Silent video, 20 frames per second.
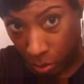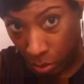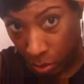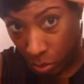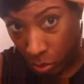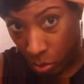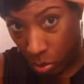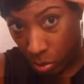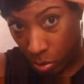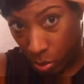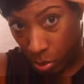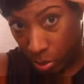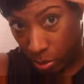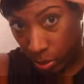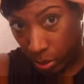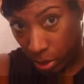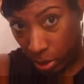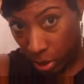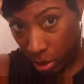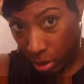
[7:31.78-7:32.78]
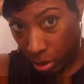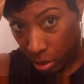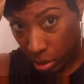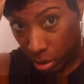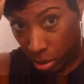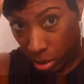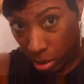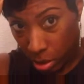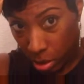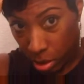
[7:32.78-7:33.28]
Do one more
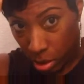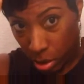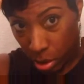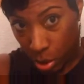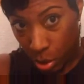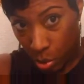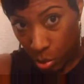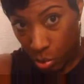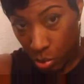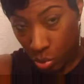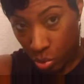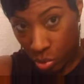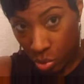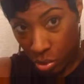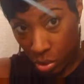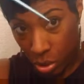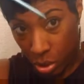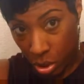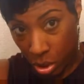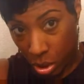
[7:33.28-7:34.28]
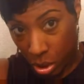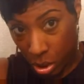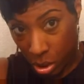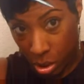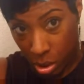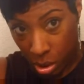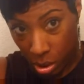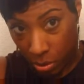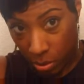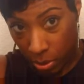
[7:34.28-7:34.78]
piece.
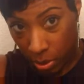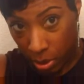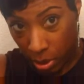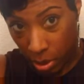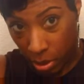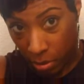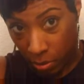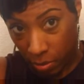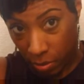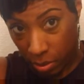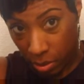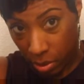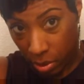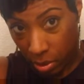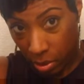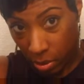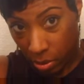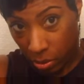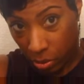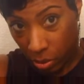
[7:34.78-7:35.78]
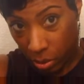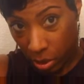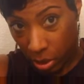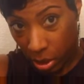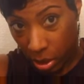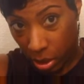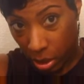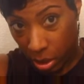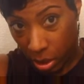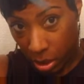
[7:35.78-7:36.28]
Be careful how close we're
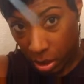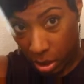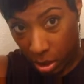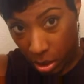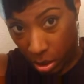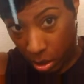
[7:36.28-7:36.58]
getting